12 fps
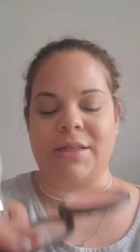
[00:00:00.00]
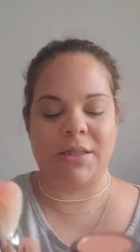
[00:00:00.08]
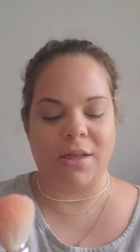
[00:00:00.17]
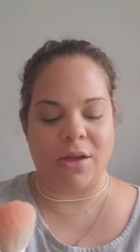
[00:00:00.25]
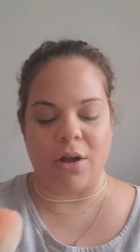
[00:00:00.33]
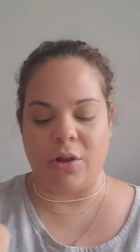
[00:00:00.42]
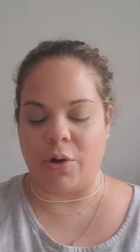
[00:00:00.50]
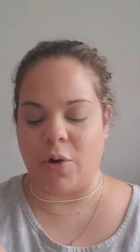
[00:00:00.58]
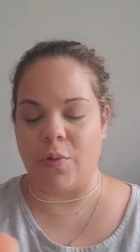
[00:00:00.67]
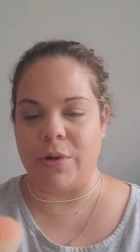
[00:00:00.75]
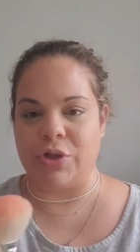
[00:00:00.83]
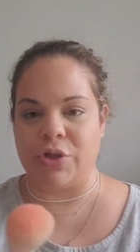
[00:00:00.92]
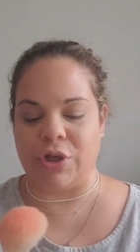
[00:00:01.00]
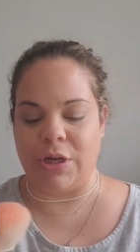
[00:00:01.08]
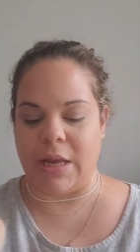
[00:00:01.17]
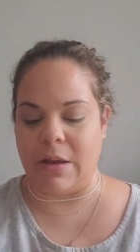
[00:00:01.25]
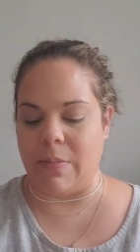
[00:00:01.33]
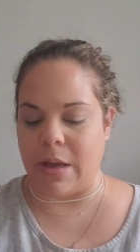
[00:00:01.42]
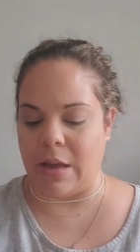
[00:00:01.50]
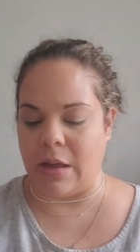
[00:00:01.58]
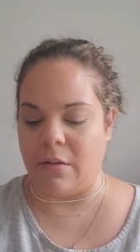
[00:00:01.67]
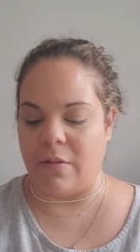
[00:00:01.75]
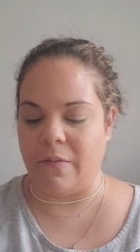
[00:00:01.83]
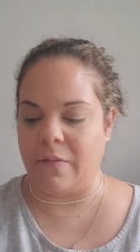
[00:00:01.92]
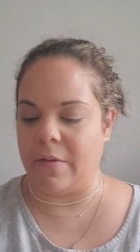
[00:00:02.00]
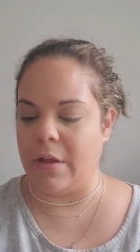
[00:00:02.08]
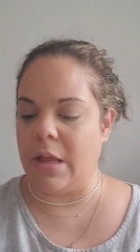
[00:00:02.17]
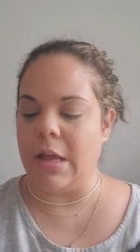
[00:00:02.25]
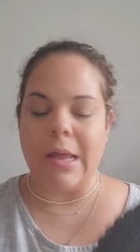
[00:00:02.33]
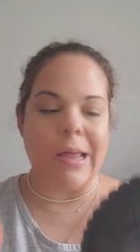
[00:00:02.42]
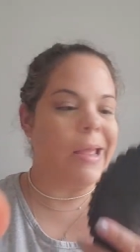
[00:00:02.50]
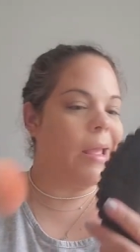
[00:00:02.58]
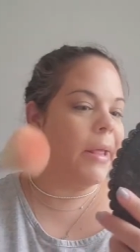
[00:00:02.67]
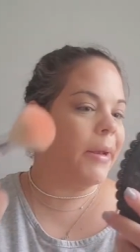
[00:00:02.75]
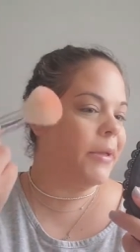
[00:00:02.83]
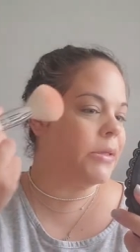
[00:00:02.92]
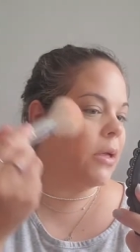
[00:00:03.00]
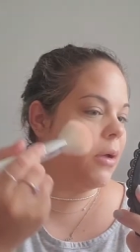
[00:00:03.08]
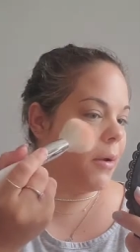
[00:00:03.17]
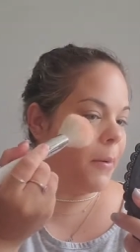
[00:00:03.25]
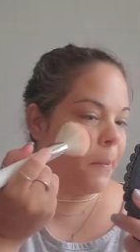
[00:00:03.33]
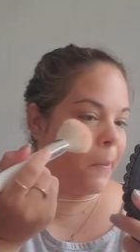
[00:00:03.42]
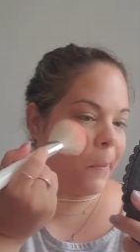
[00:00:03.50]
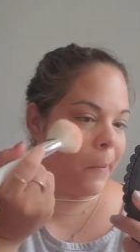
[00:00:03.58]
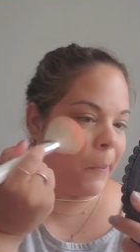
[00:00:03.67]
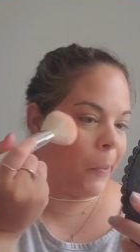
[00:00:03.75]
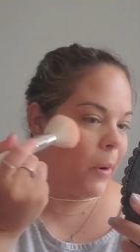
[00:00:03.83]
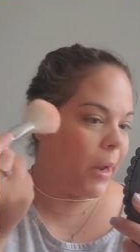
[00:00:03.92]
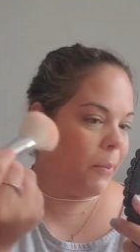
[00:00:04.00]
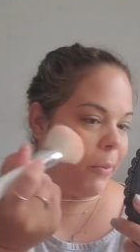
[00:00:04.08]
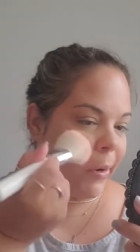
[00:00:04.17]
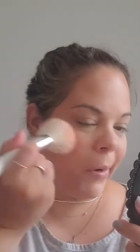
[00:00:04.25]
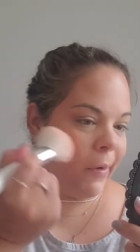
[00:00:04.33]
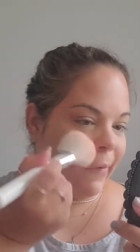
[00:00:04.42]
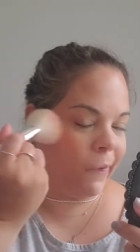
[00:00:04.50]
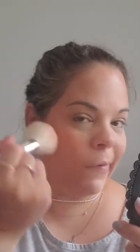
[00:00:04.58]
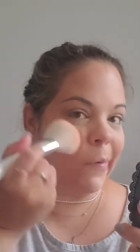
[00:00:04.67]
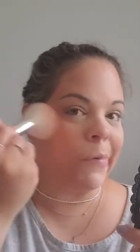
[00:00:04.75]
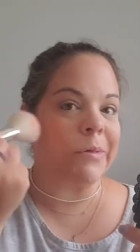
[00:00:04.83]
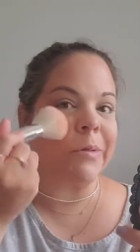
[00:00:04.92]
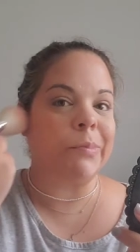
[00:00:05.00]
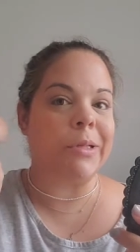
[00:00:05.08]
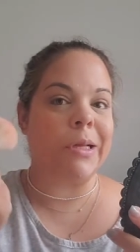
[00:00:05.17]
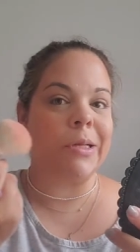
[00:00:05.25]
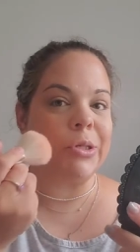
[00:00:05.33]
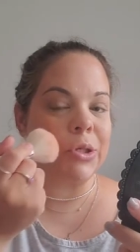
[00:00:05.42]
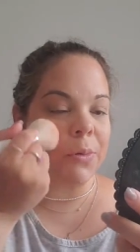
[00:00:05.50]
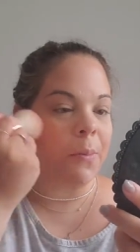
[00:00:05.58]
the color Always Cheeky by e.l.f. And it's a primer infused blush.